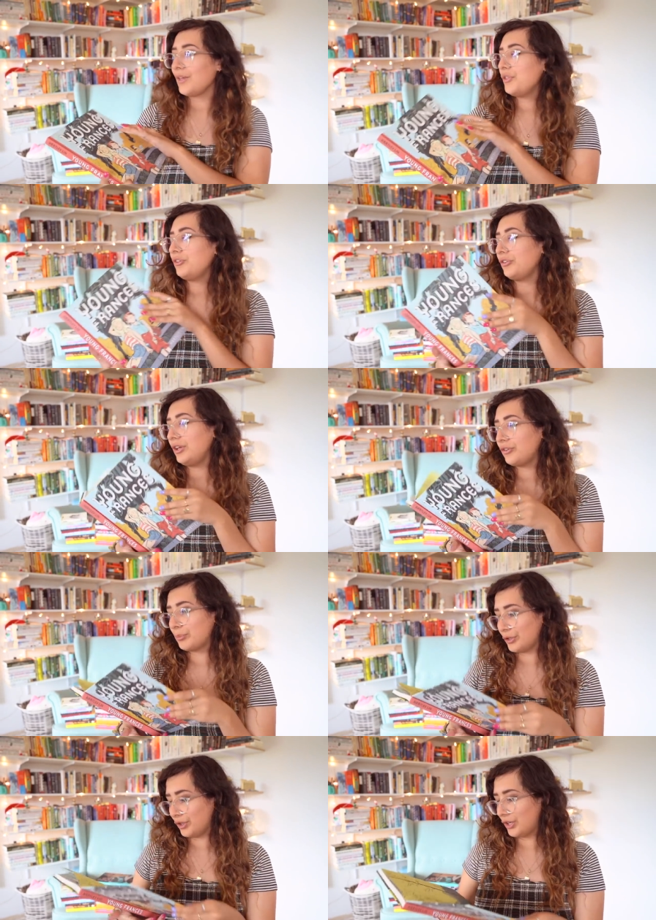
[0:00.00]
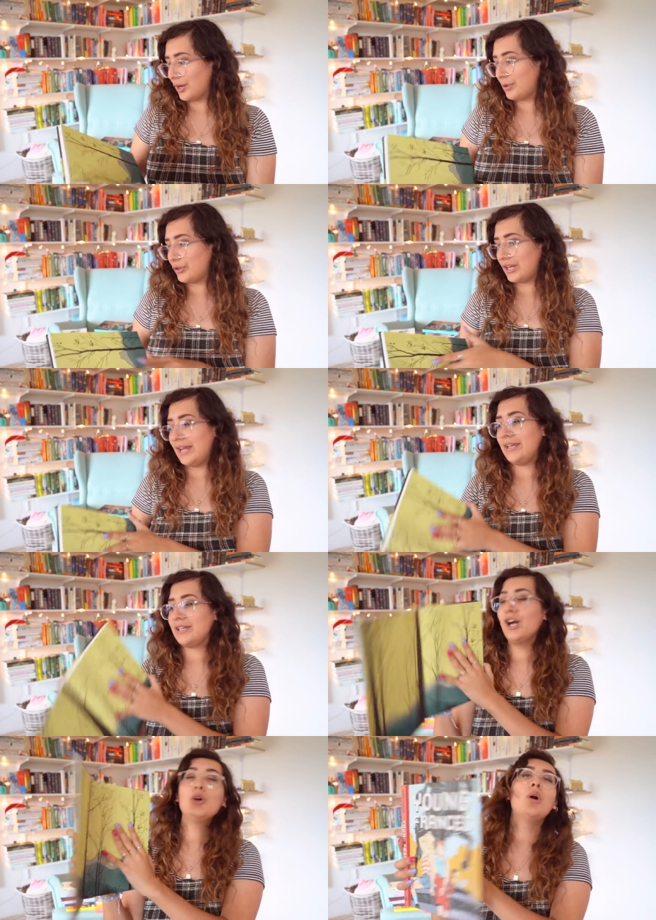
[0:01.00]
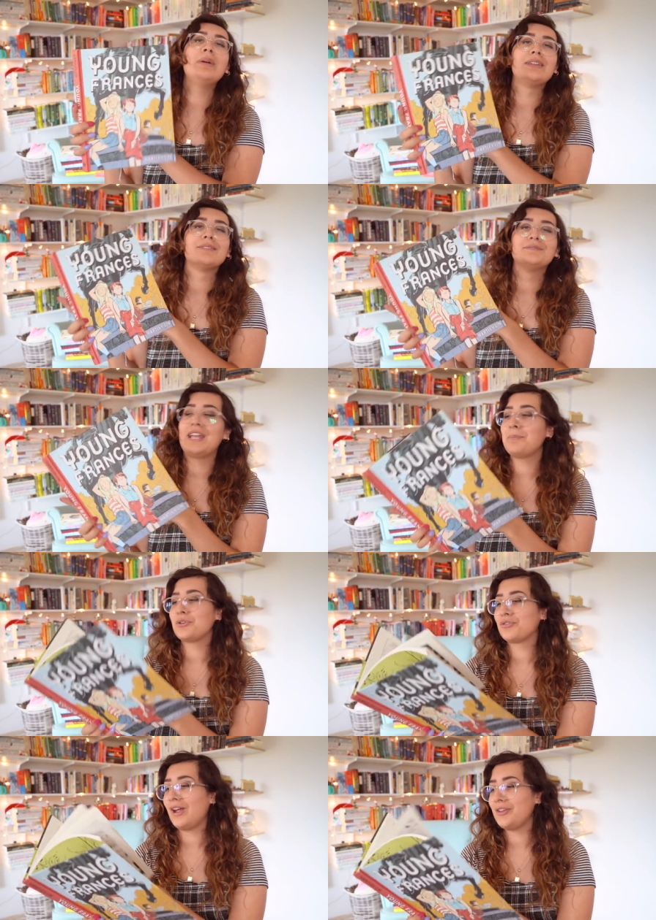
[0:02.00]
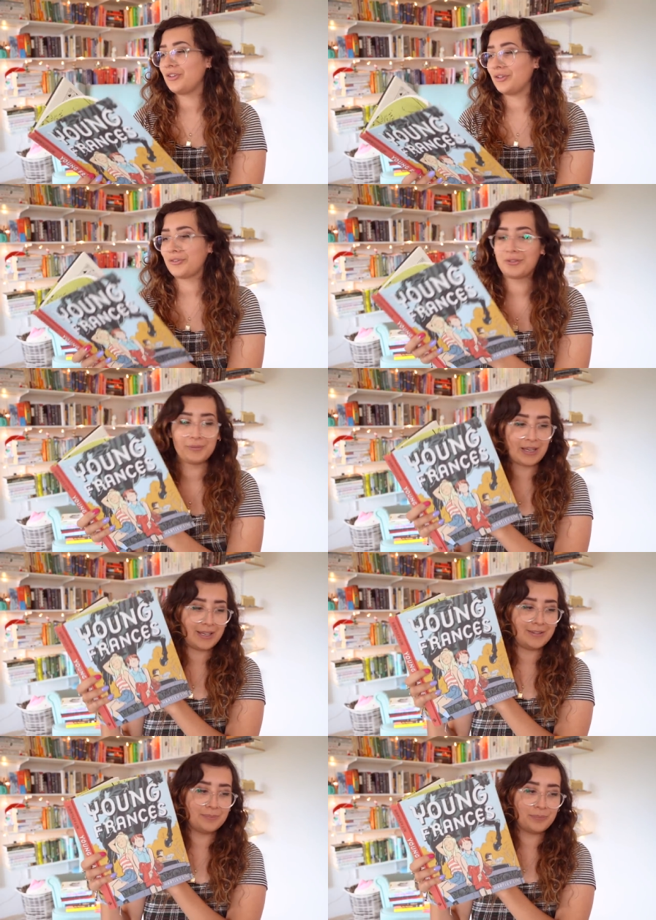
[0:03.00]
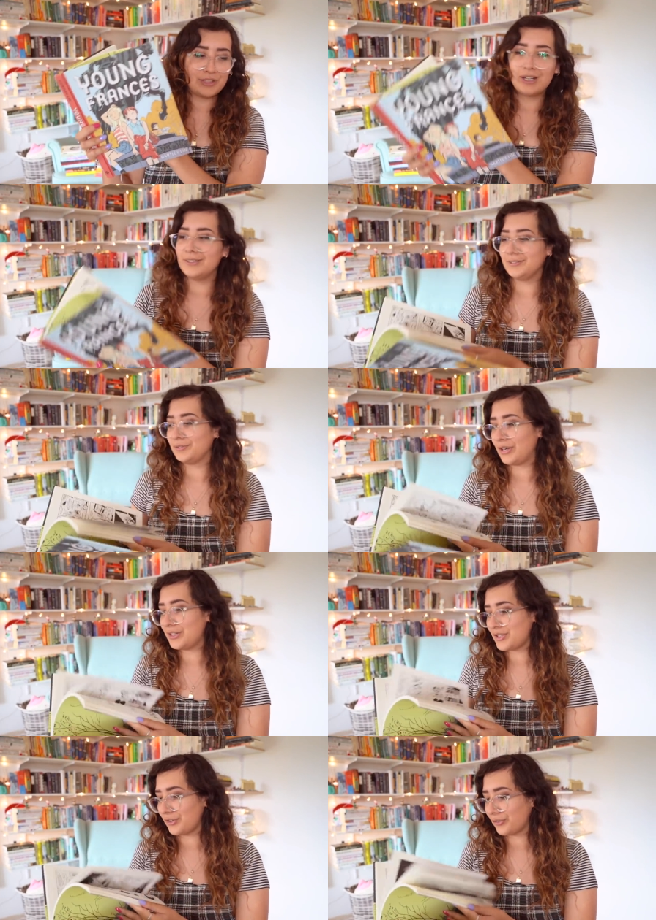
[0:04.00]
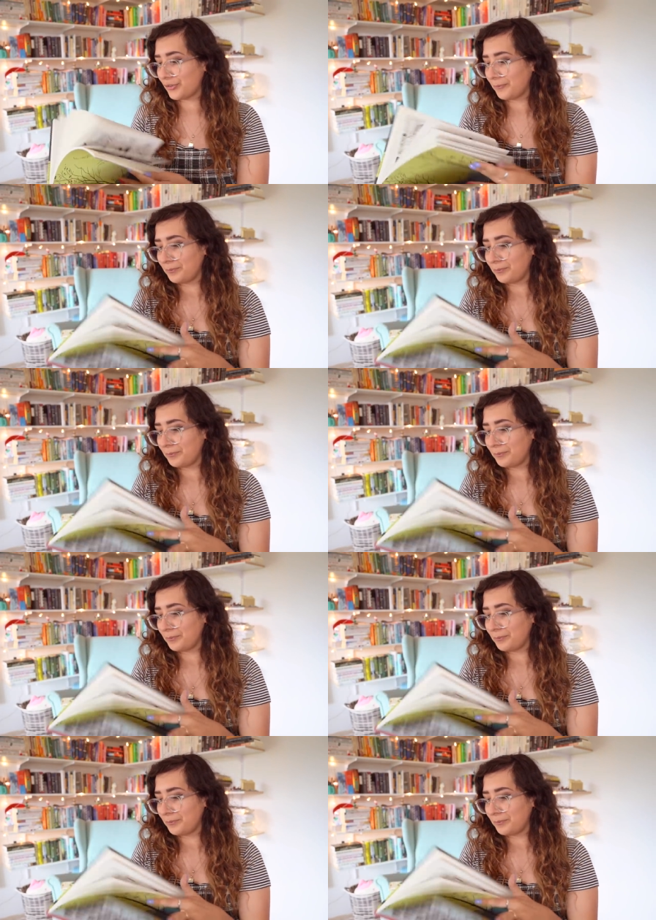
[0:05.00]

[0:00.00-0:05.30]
this is a book about a young woman named Frances. Get it? Young Frances.